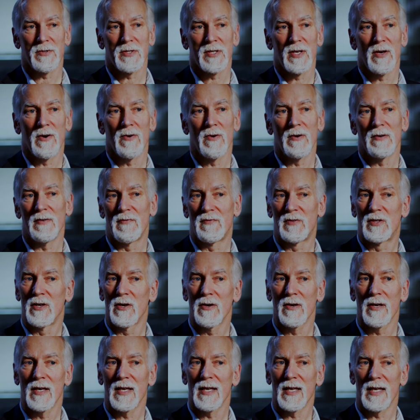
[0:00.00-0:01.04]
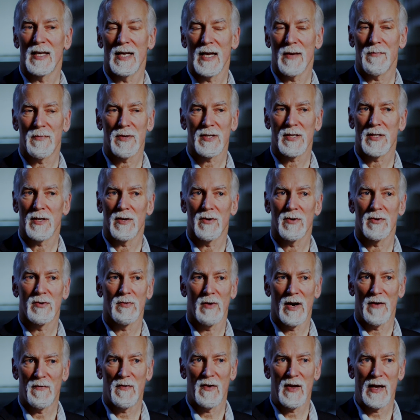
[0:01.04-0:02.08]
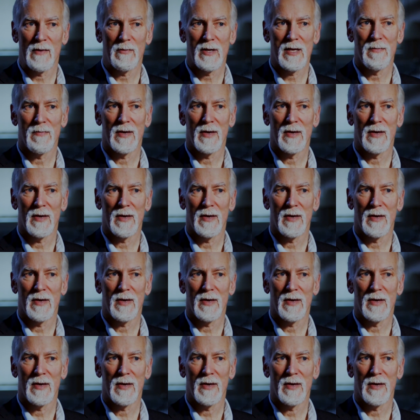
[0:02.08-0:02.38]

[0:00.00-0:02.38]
So if during an episode, a family